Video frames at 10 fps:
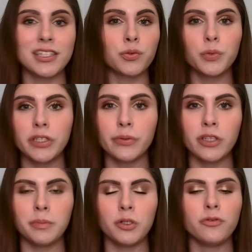it's really,
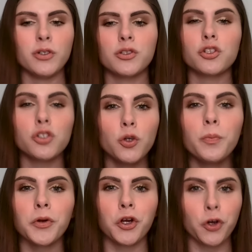really beautiful,
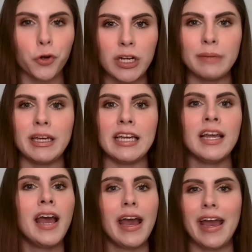super
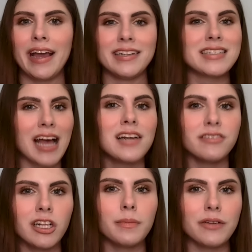creamy, and it's got a
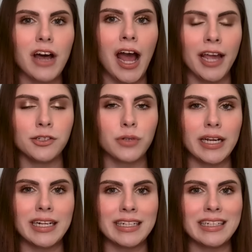little bit of a
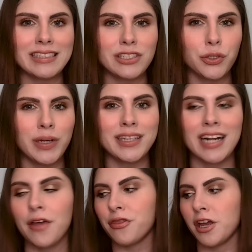hydratingness to it that
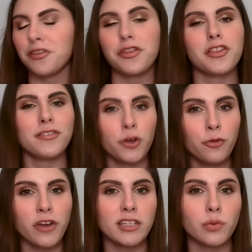I think that the Too
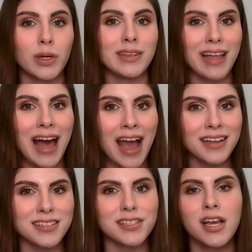Faced one
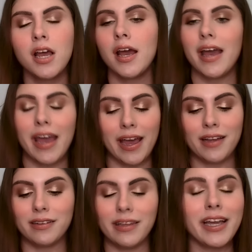lacks.
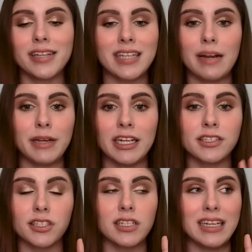And like I said, I mean,
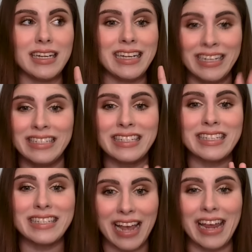it's
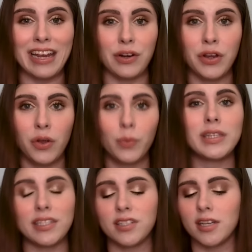insane what
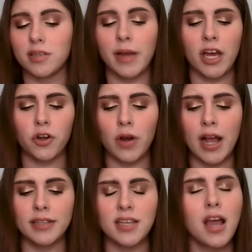this does to my under
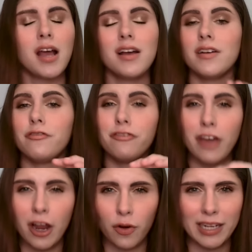eyes.
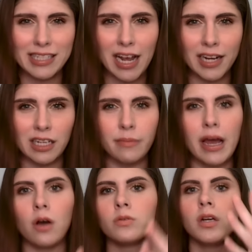Very tiny
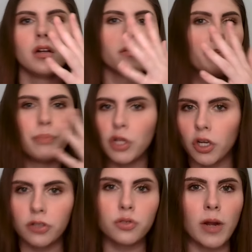amount,
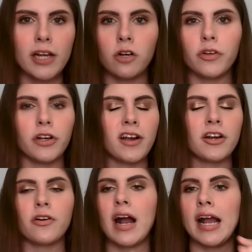blurs right over your
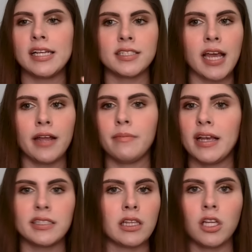under eyes and
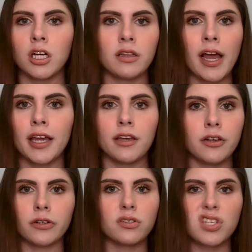makes it look like
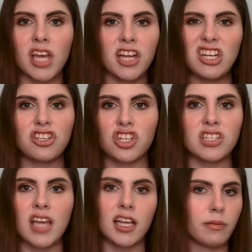your skin is
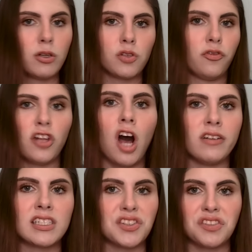just like the most
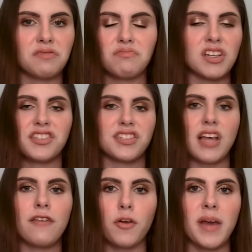flawless it's
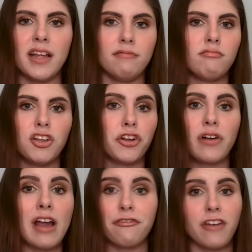ever been in your
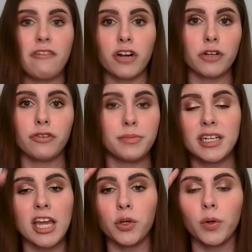life ever from the
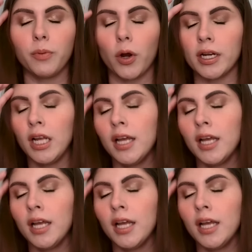day you were born.